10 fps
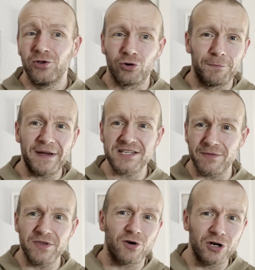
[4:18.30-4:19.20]
Don't pick
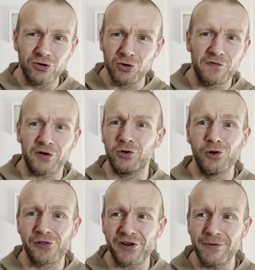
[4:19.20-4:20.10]
something you're going to do for two
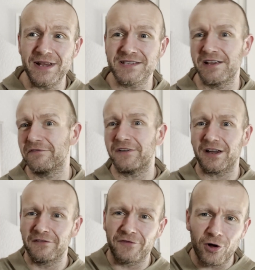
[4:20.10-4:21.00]
or three weeks and then
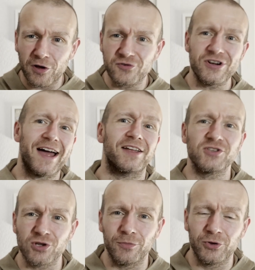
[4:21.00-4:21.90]
fucking fall off track and
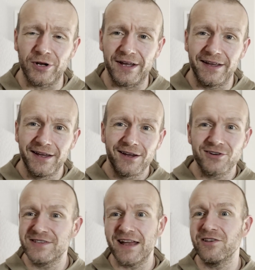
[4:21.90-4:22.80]
stop doing it.
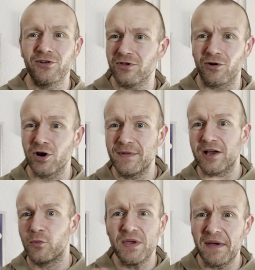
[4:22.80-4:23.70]
Because then you're, you're going to make
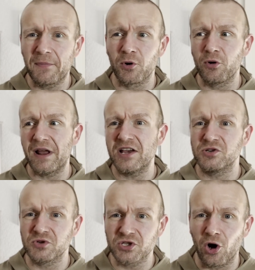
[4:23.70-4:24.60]
a wee bit of progress,
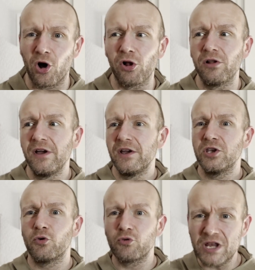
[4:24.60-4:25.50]
you'll stall,
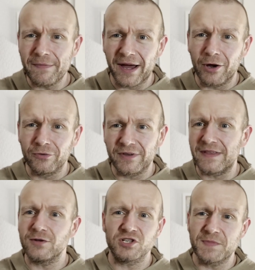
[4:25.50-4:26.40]
you'll rebound, and
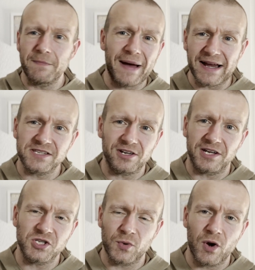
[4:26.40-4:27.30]
then you'll just be back stuck
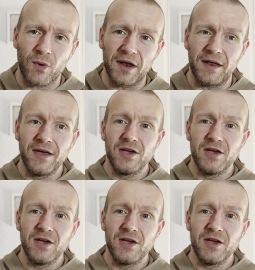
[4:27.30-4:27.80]
at square one.